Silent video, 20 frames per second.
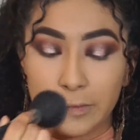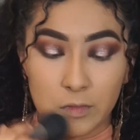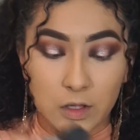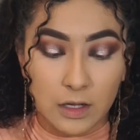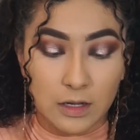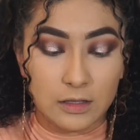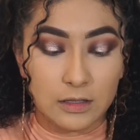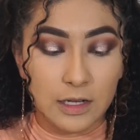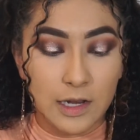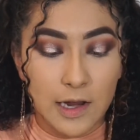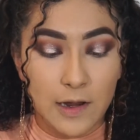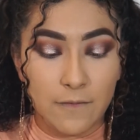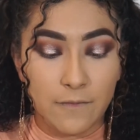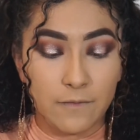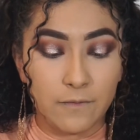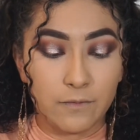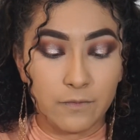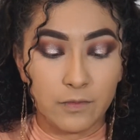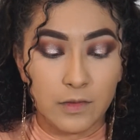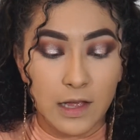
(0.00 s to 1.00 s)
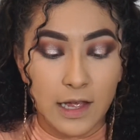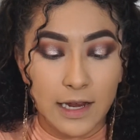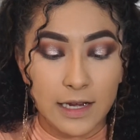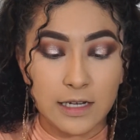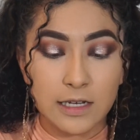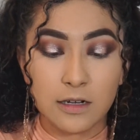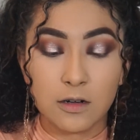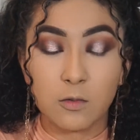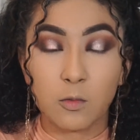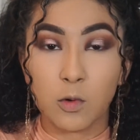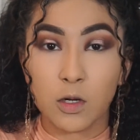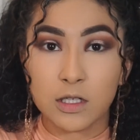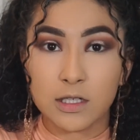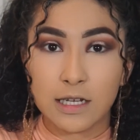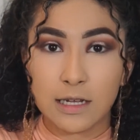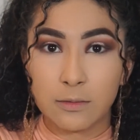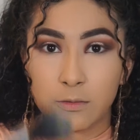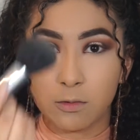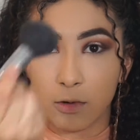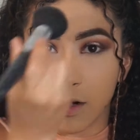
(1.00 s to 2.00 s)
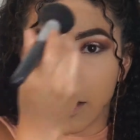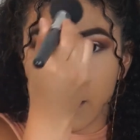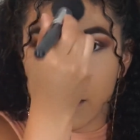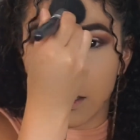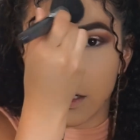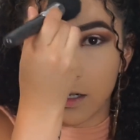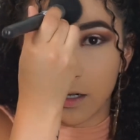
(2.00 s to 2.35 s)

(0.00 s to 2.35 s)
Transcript: Because I did it one time where I